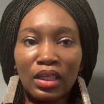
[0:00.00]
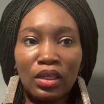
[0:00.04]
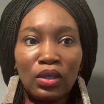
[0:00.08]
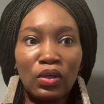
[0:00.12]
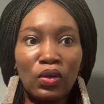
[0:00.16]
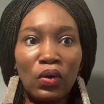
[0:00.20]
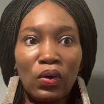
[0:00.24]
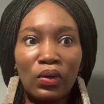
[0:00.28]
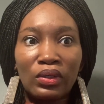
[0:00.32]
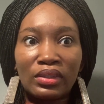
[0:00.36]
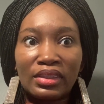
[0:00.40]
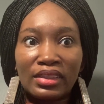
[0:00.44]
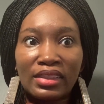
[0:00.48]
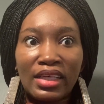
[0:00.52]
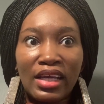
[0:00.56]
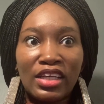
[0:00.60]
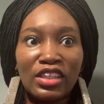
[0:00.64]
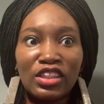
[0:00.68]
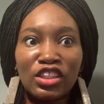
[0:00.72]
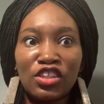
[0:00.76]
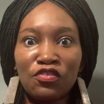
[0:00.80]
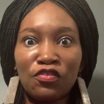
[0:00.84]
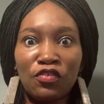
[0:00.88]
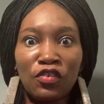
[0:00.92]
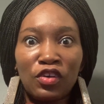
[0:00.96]
God,
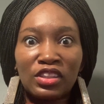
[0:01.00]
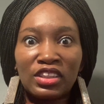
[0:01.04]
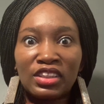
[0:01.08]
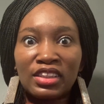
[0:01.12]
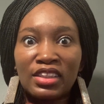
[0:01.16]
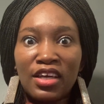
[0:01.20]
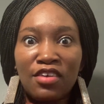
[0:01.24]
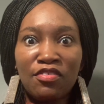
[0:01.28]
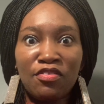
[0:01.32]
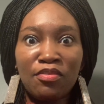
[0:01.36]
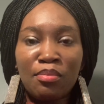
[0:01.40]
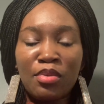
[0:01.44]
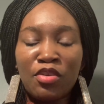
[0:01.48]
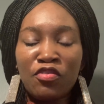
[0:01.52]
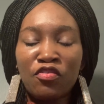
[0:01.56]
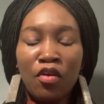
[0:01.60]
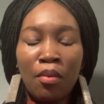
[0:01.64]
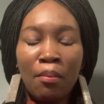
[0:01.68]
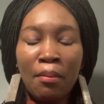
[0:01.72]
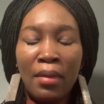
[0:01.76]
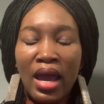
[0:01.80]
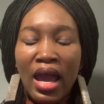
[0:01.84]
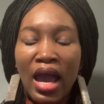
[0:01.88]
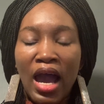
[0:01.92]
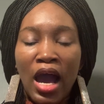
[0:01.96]
thank you for saving me from
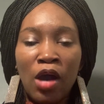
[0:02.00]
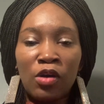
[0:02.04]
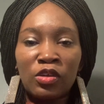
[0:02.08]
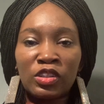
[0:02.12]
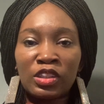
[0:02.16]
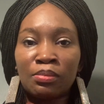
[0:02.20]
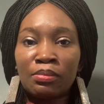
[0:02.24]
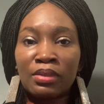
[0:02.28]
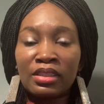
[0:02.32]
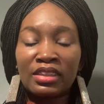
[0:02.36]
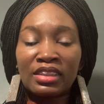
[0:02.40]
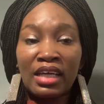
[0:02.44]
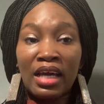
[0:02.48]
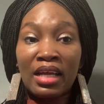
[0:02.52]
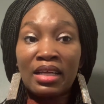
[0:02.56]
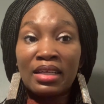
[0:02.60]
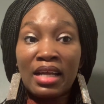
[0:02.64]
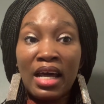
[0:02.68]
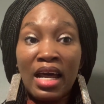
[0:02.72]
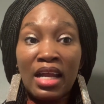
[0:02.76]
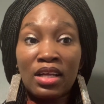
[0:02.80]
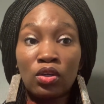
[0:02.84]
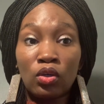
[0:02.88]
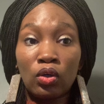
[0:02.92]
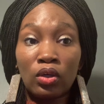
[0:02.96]
my housemates and
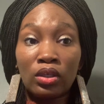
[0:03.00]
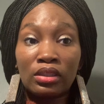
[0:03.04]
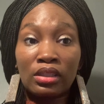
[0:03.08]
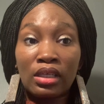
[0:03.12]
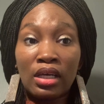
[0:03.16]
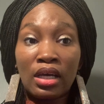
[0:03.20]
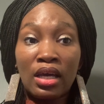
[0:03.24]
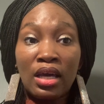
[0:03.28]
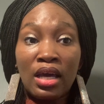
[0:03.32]
landlord.